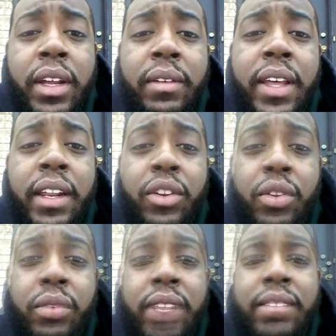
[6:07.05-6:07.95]
and if they
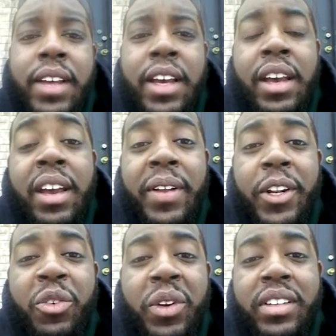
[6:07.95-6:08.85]

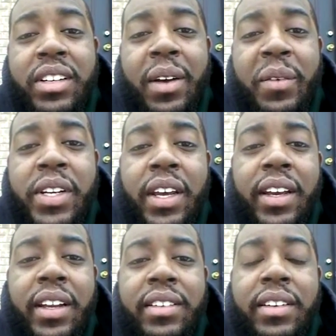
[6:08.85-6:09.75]
do need time to
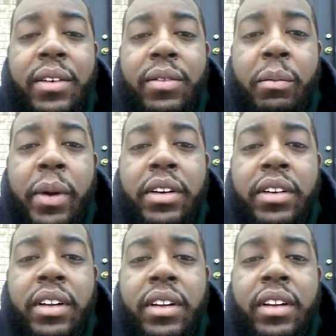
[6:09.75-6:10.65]
take in this
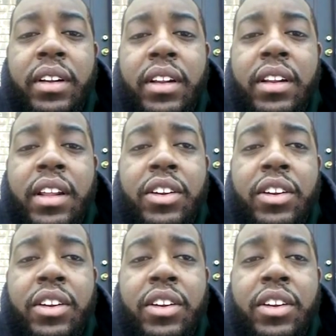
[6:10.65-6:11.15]
information,